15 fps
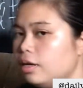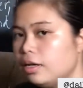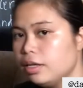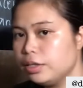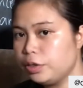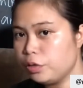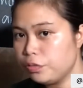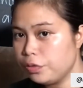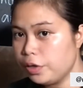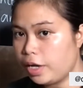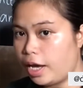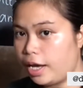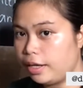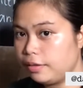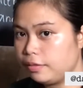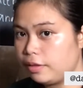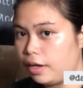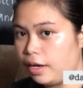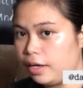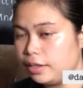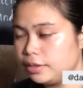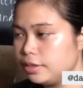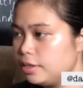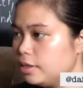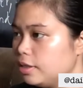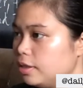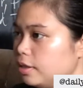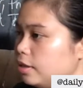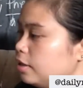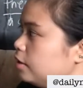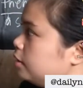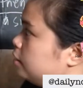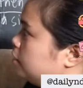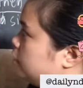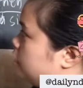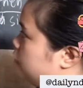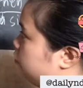don't forget that if